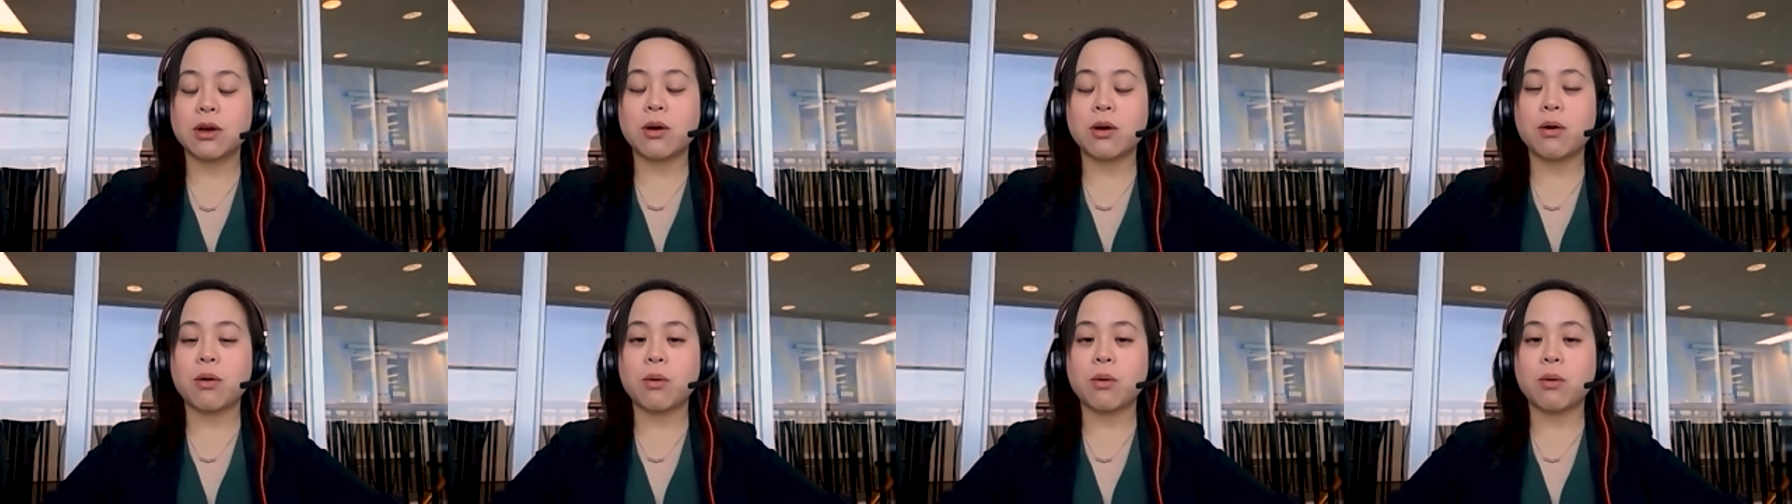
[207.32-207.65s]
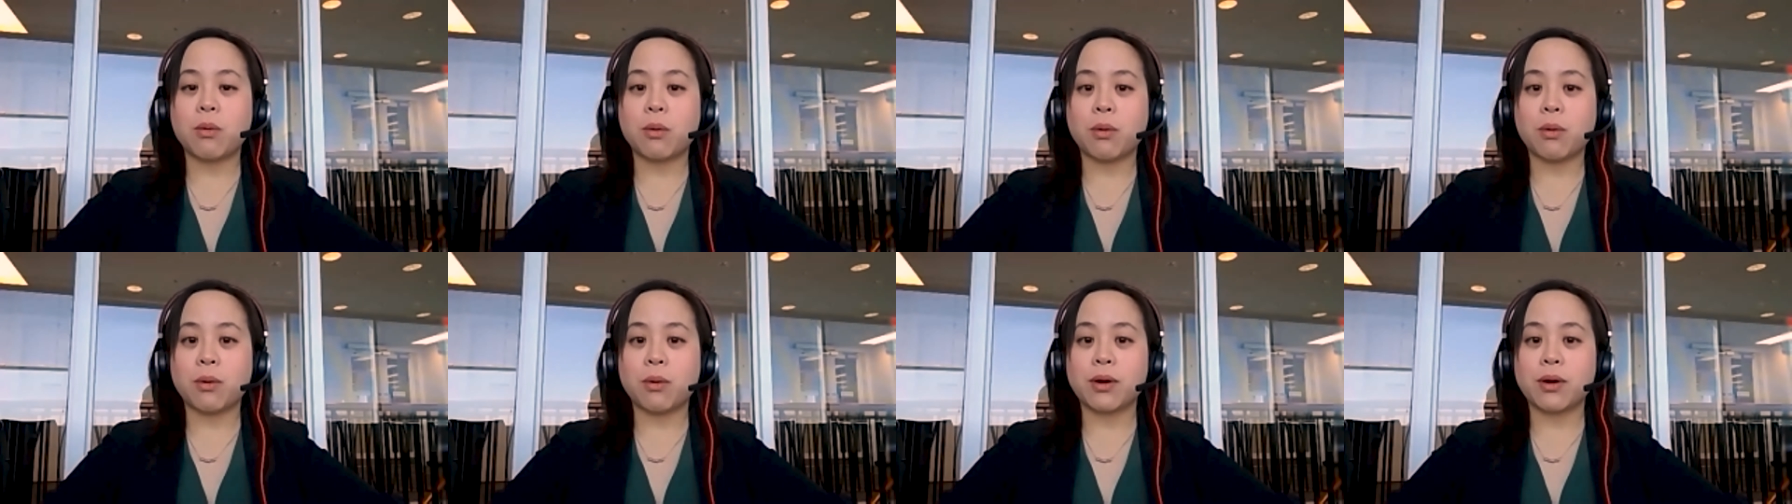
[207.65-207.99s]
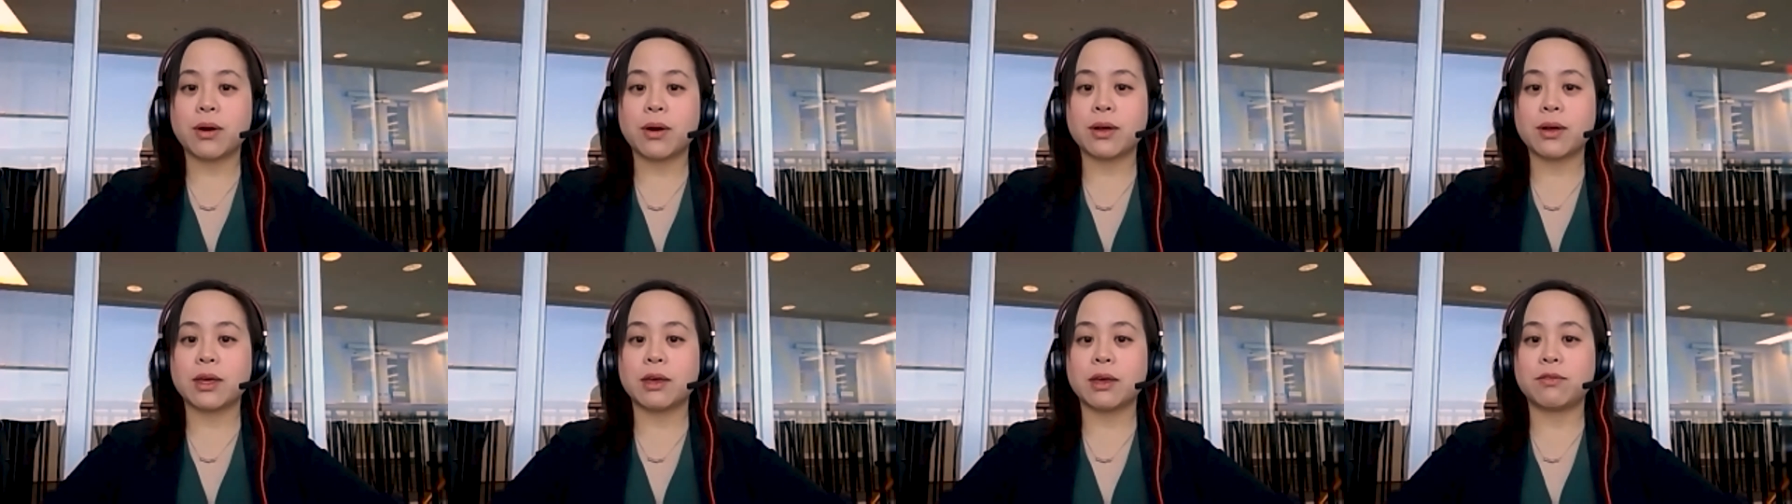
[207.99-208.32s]

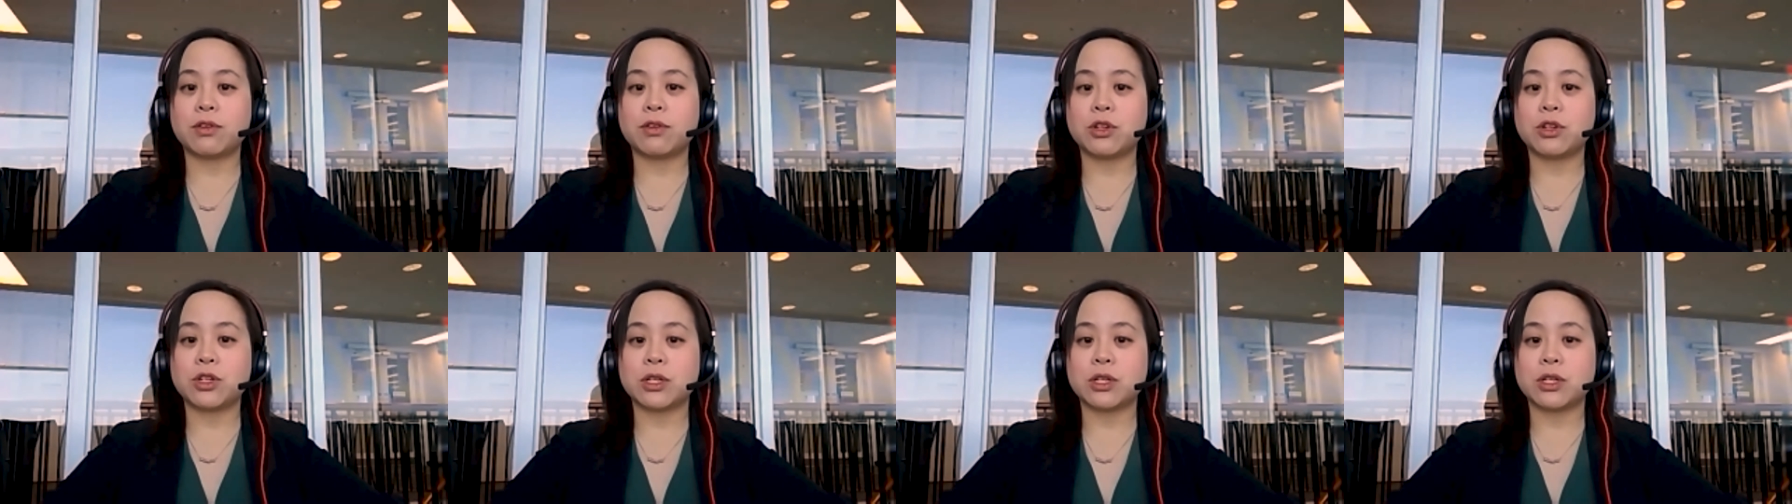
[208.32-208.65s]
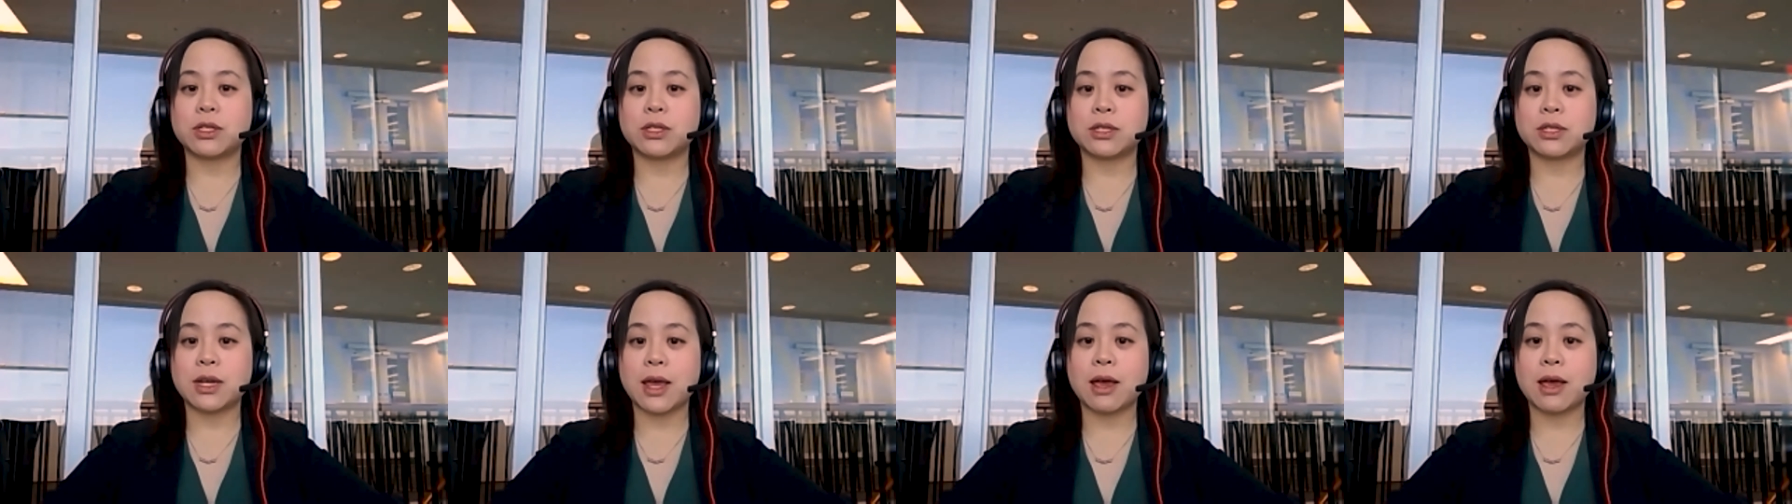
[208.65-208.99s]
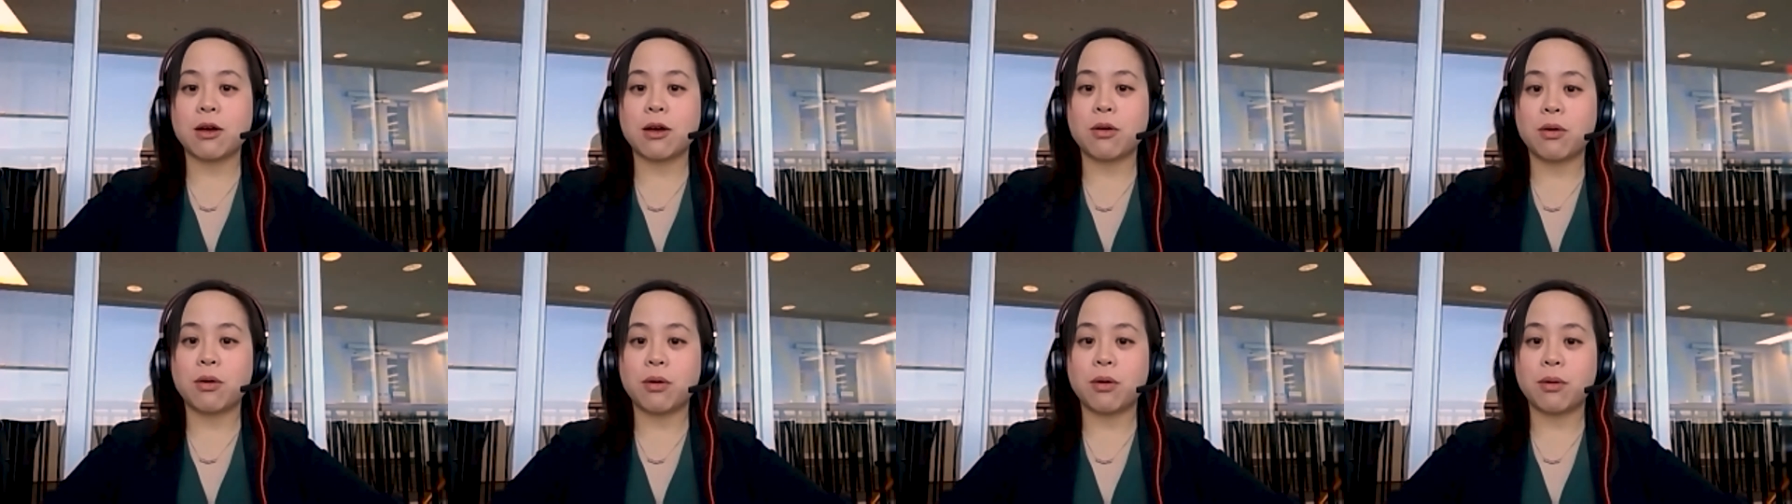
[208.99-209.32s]
or if you should stay
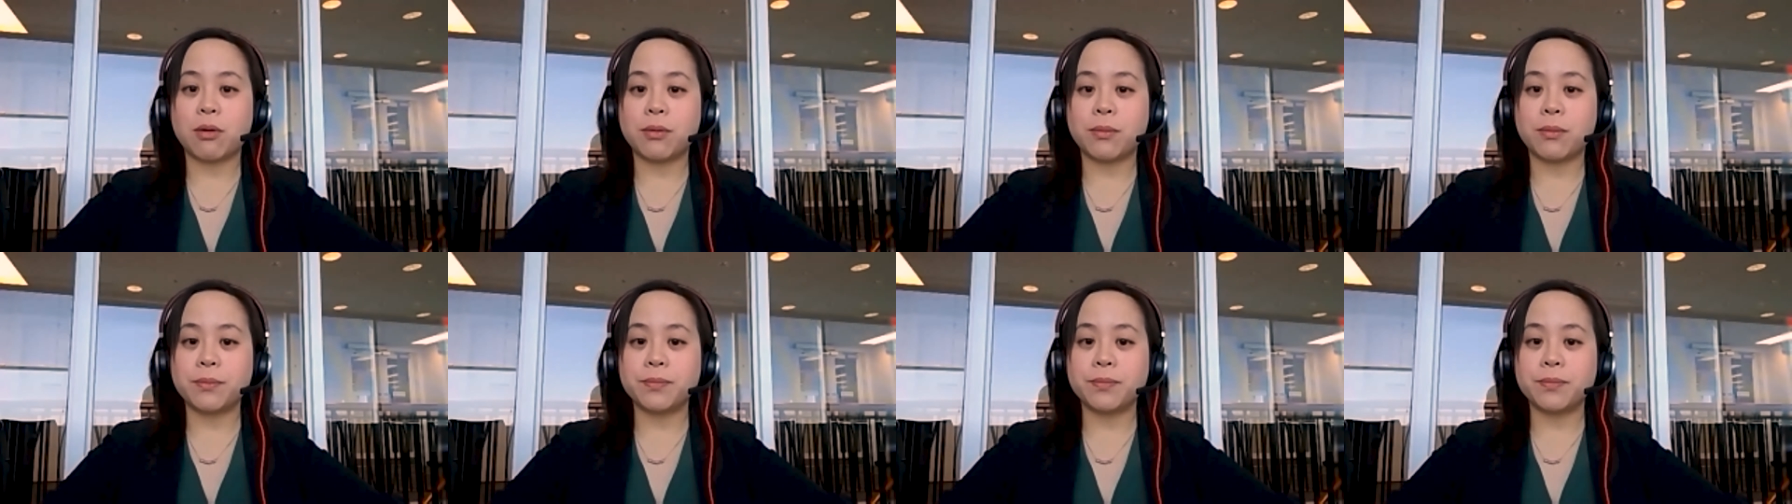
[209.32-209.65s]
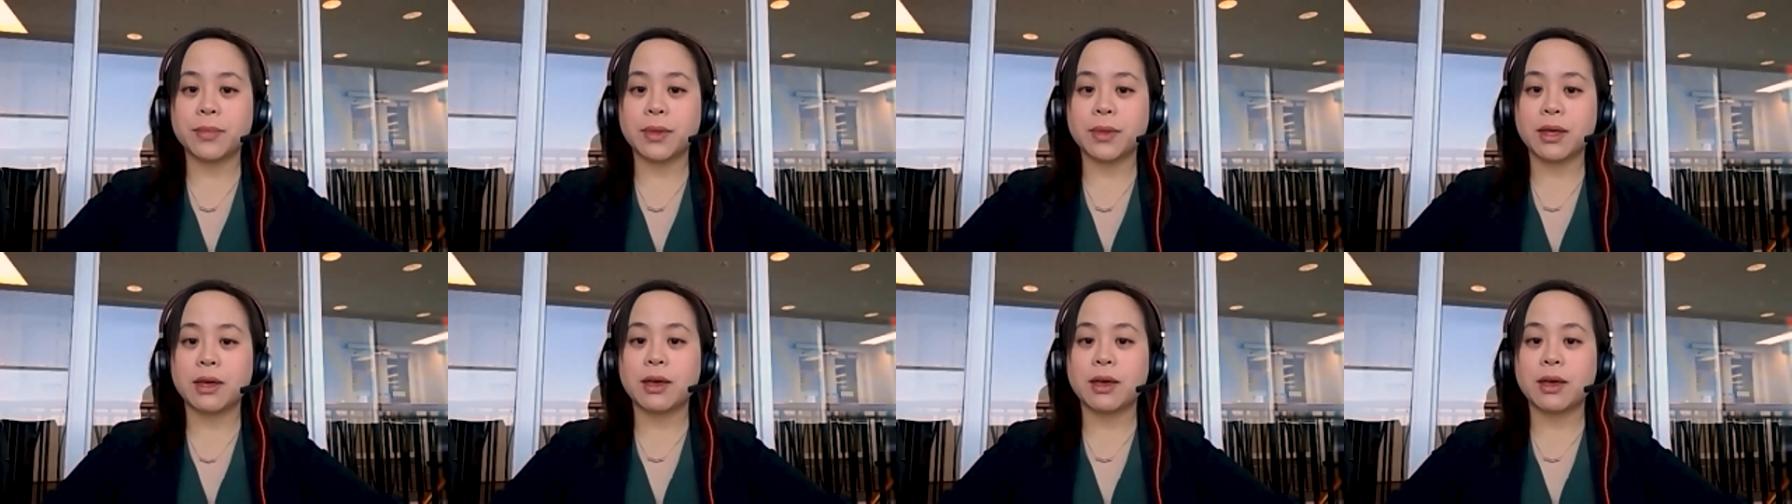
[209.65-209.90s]
at home